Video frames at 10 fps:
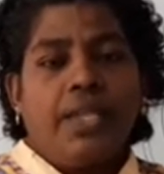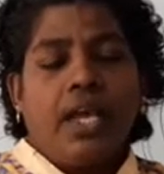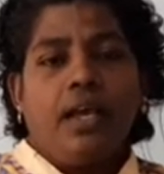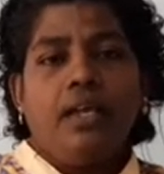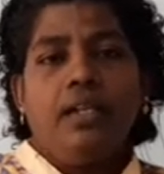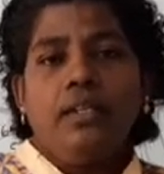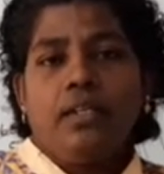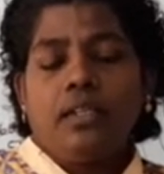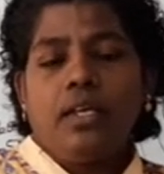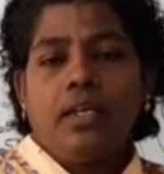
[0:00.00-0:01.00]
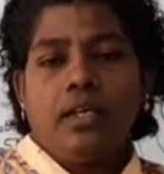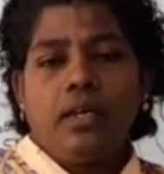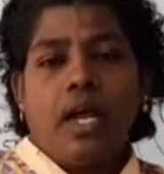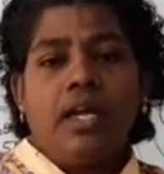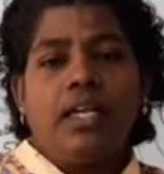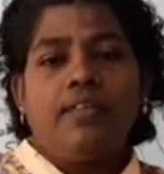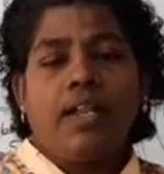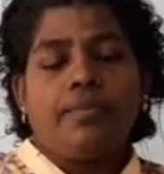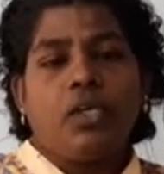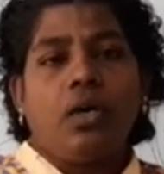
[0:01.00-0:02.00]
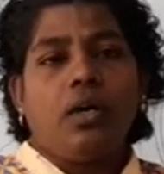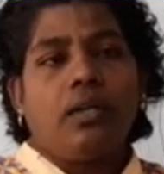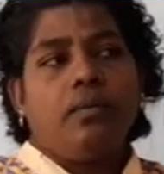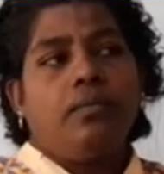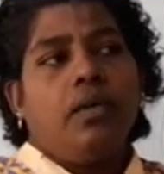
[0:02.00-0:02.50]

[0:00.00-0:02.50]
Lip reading: and the undeveloped or